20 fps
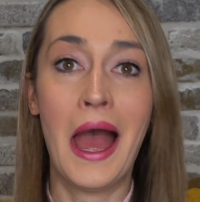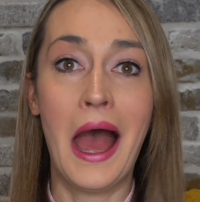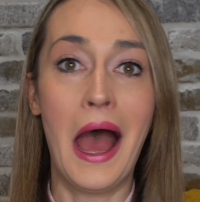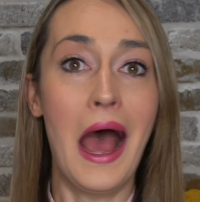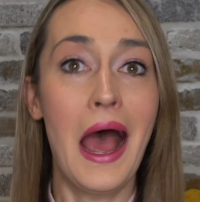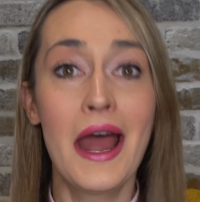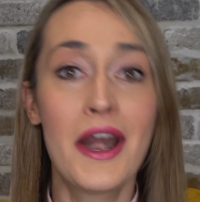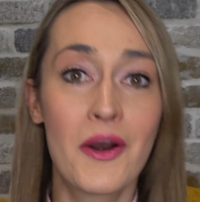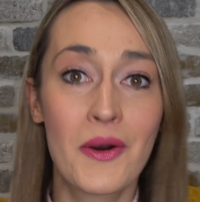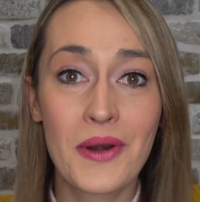
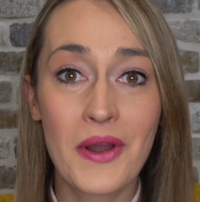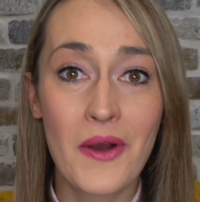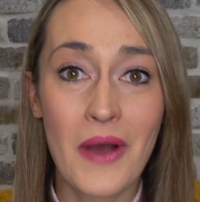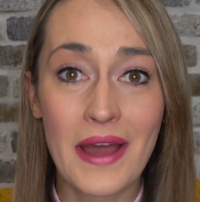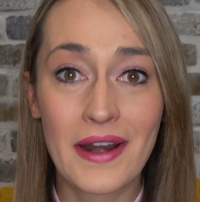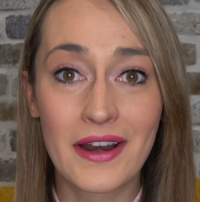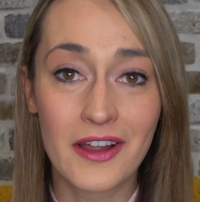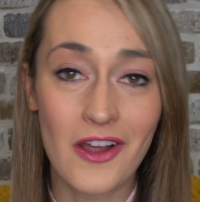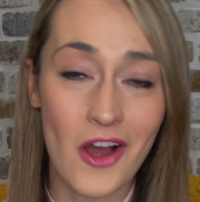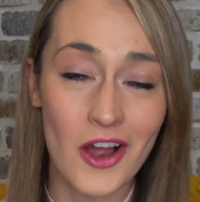I don't know how
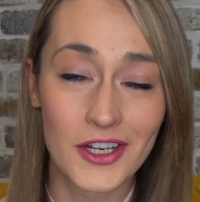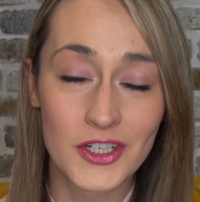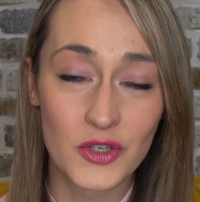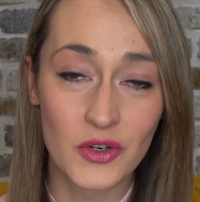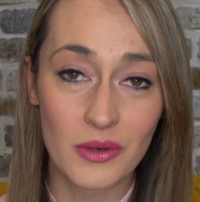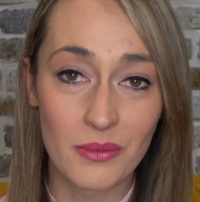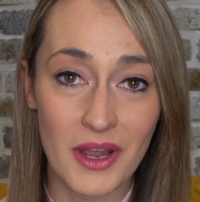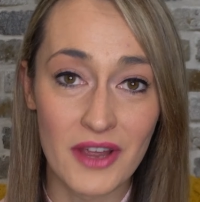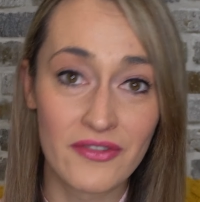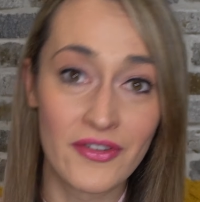to
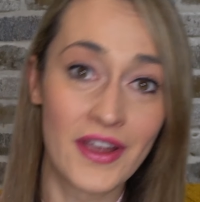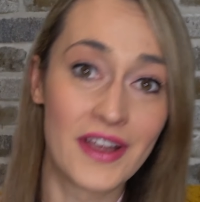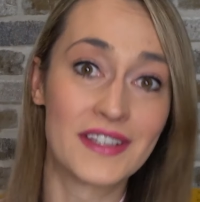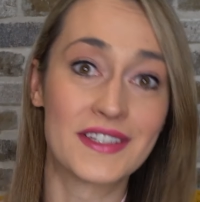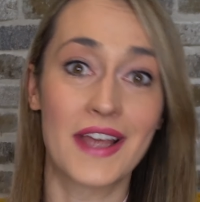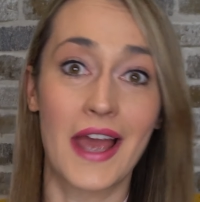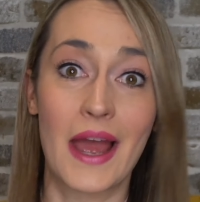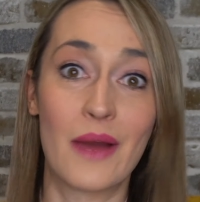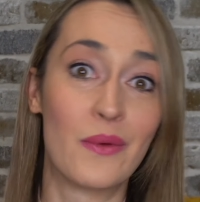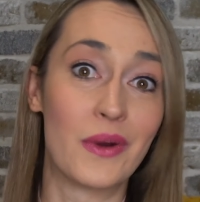contour my face.
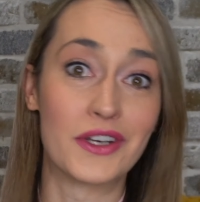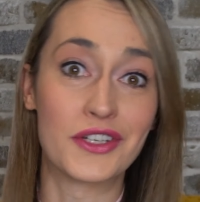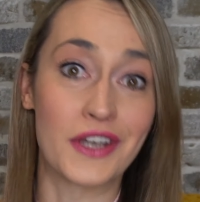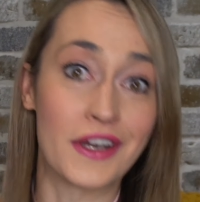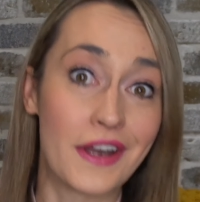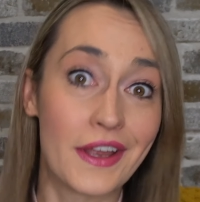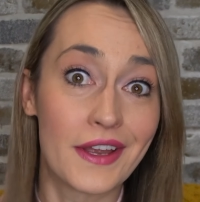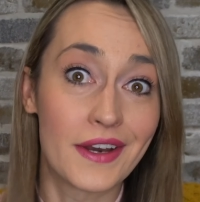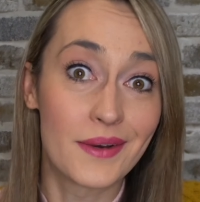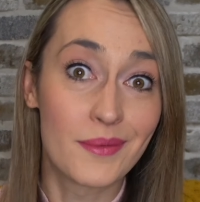I wish I
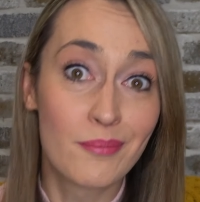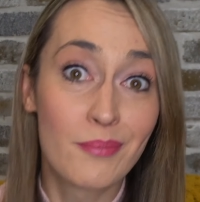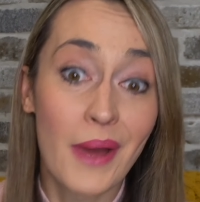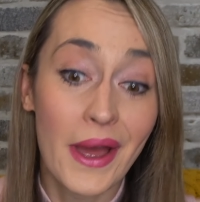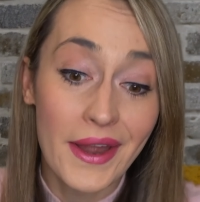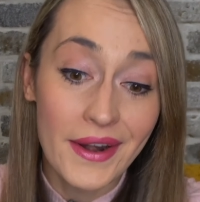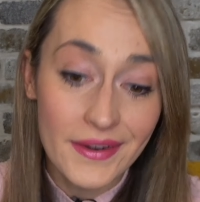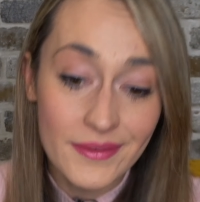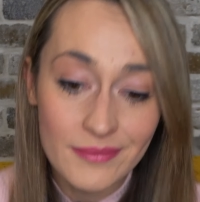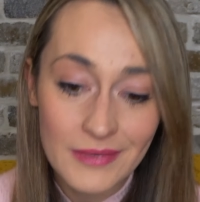did,
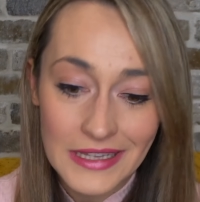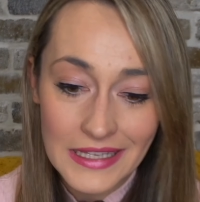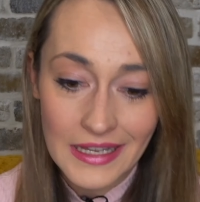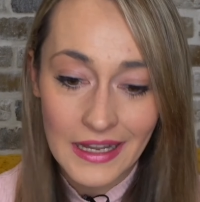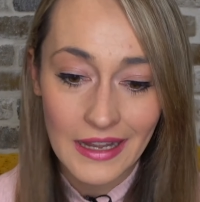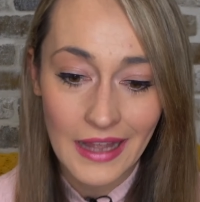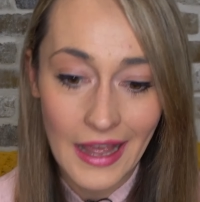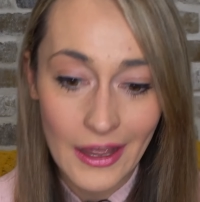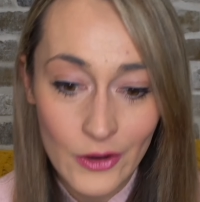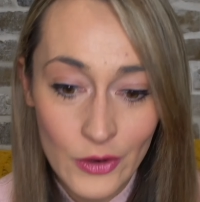but
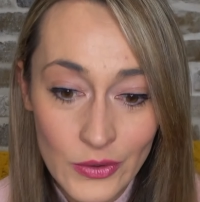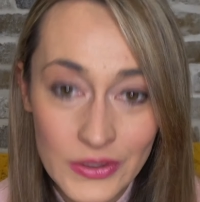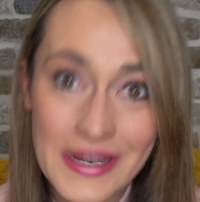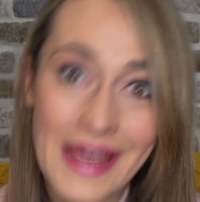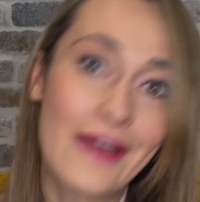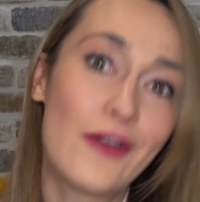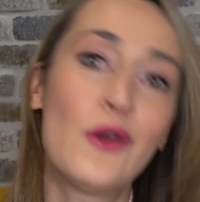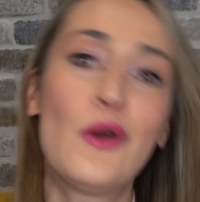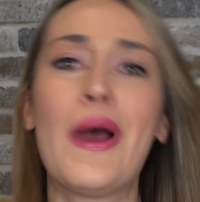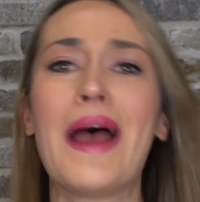
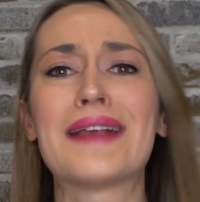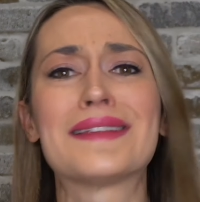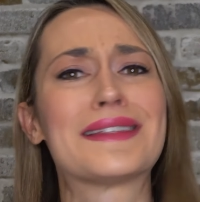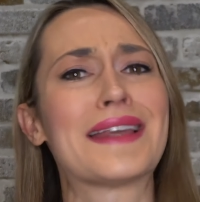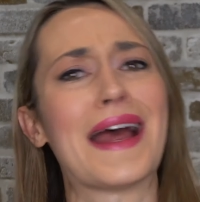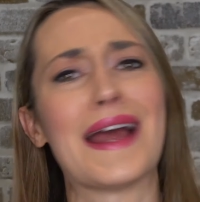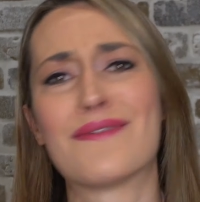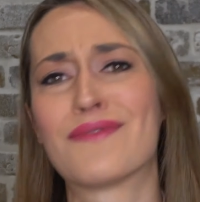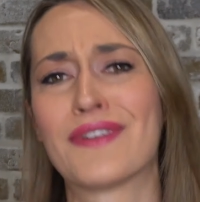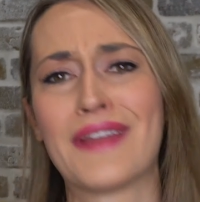who has
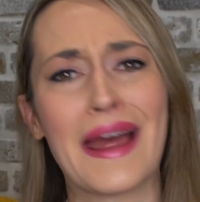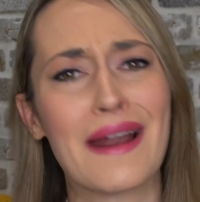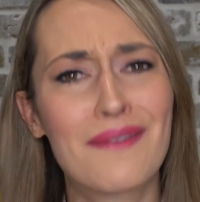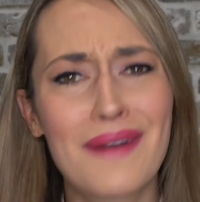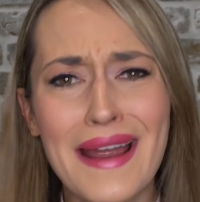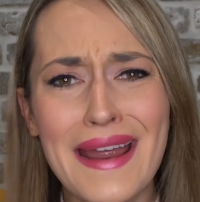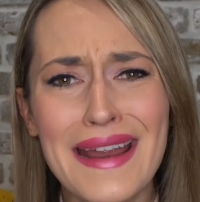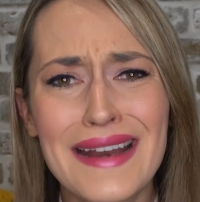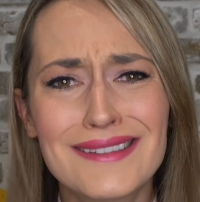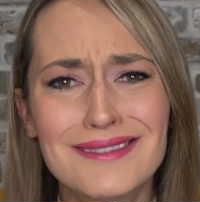time for that,
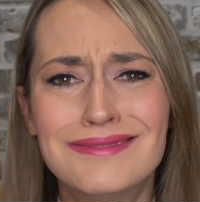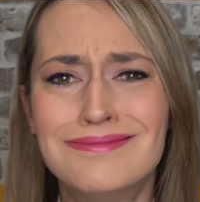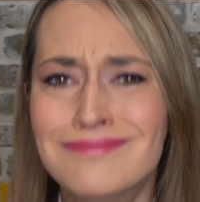right?